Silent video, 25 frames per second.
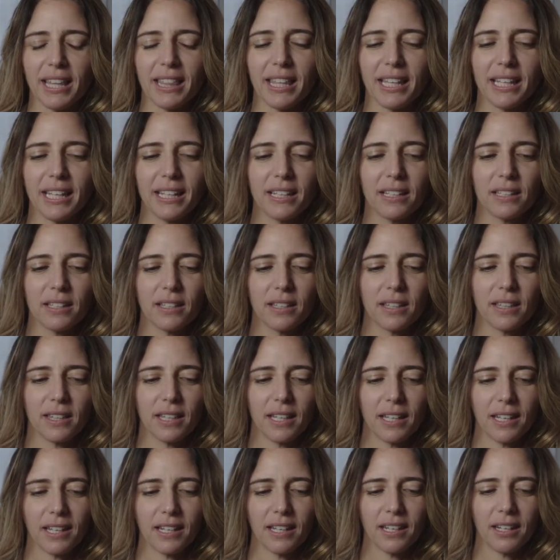think
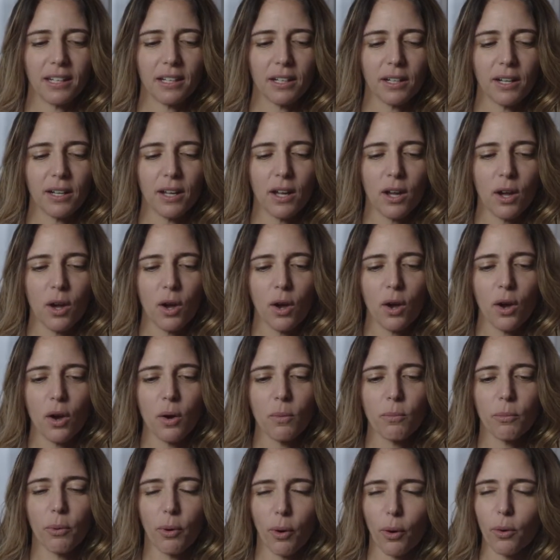the
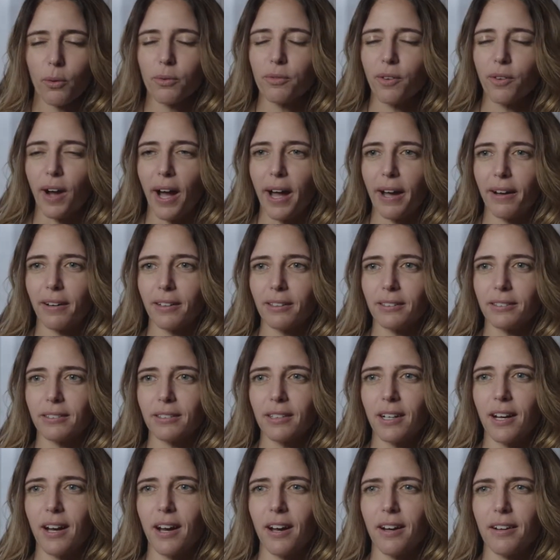profile
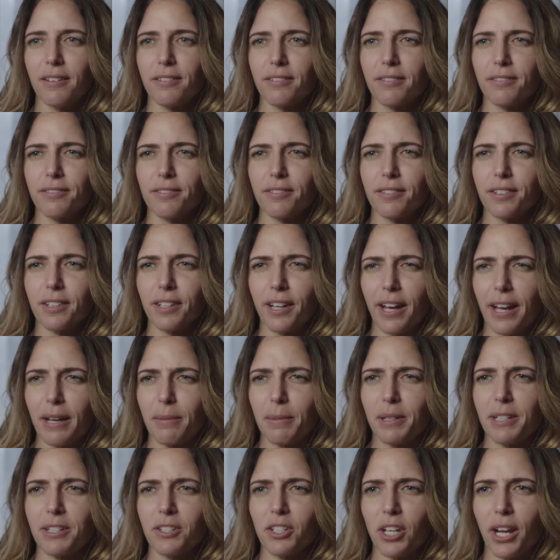of
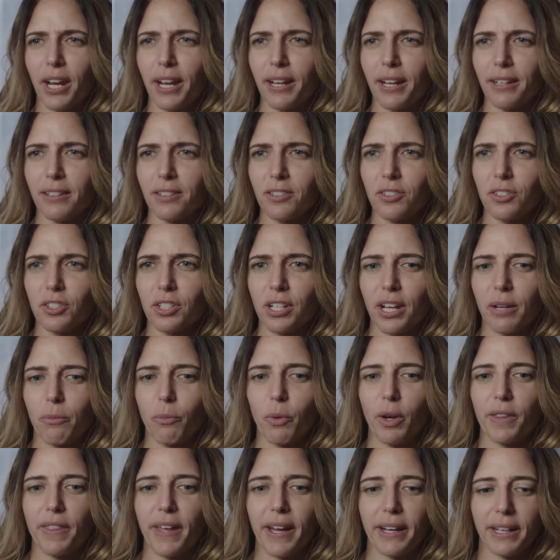climate change and
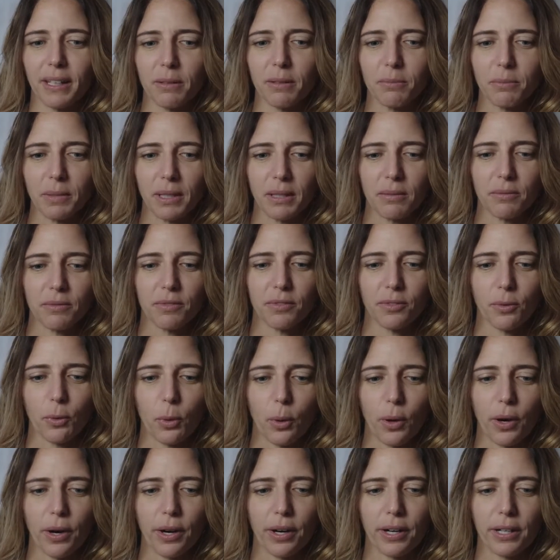what that can mean
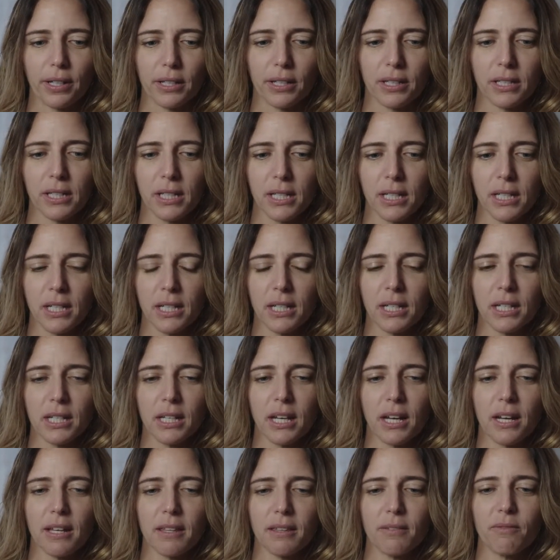for
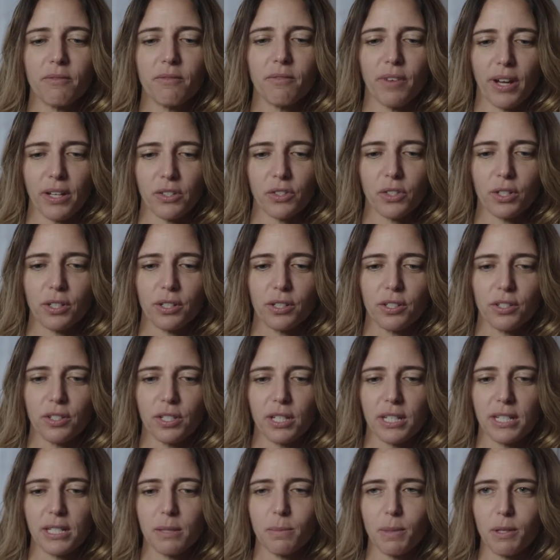investors
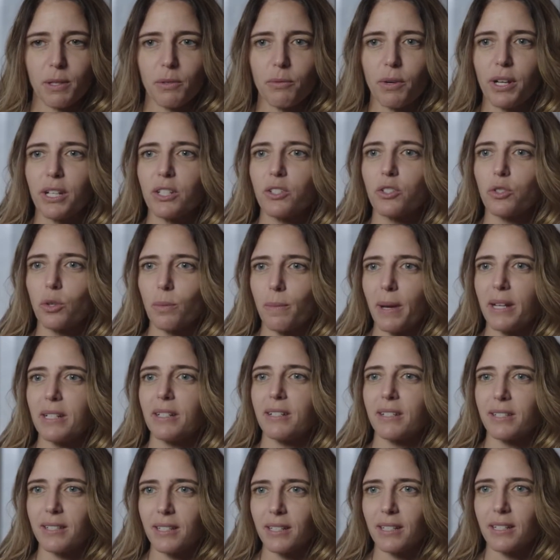has been raised
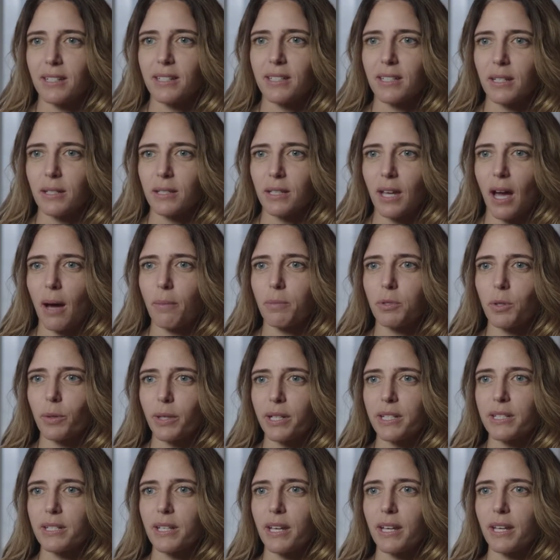tremendously since
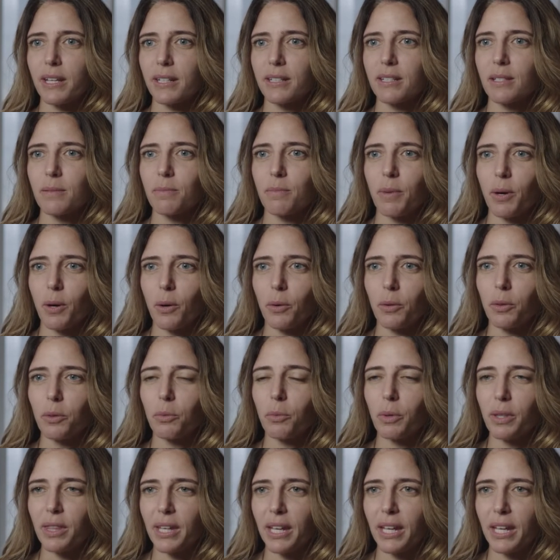COP26, both
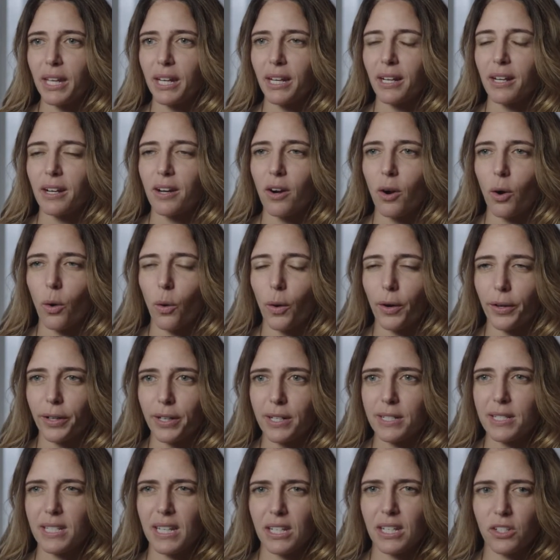within our
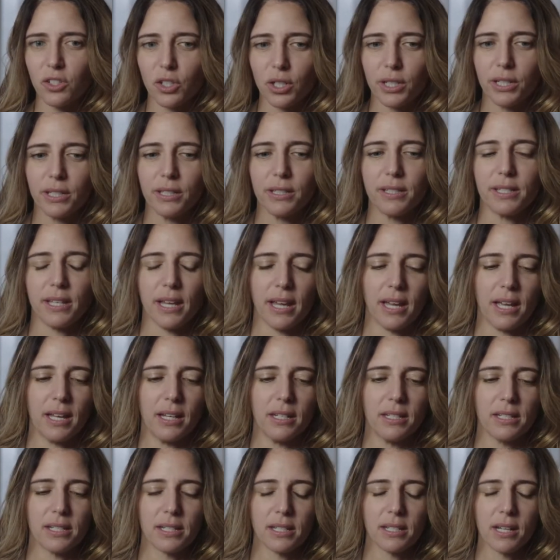organizations
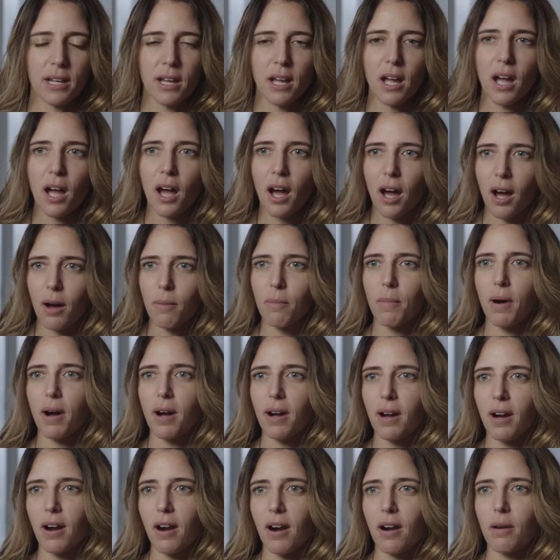and
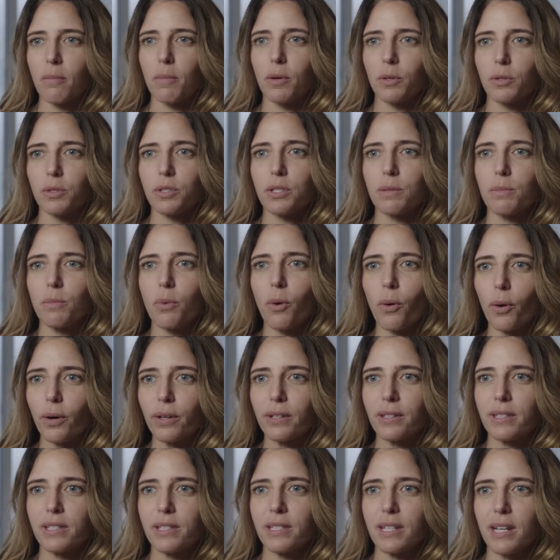among our most
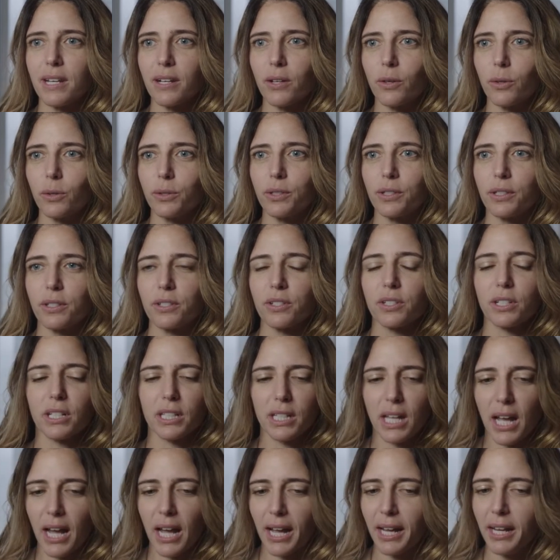important stakeholders,
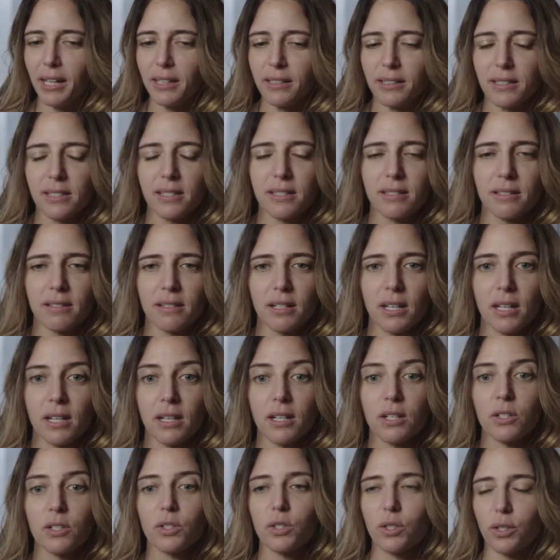clients,
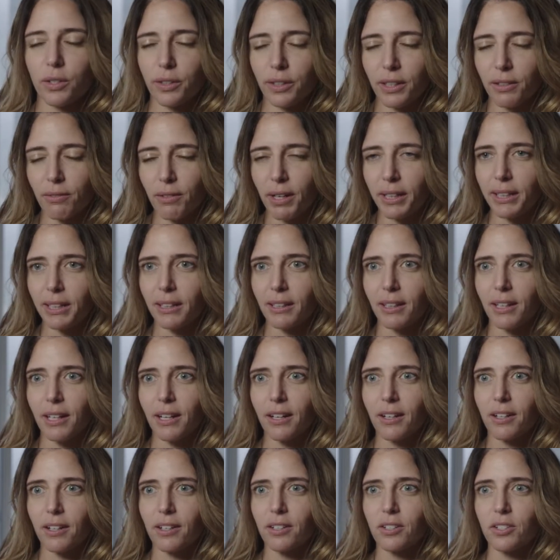certainly
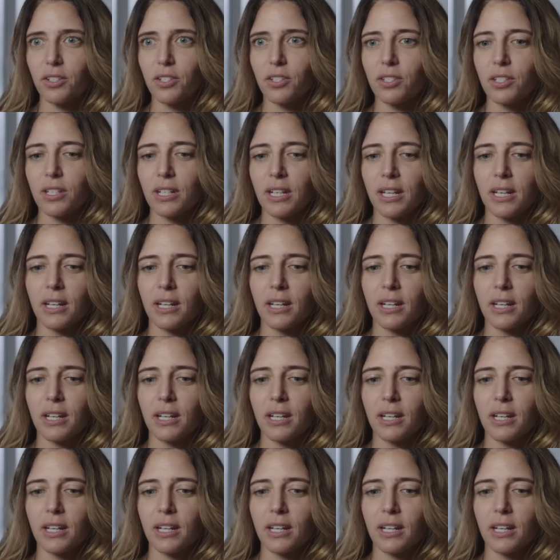regulators,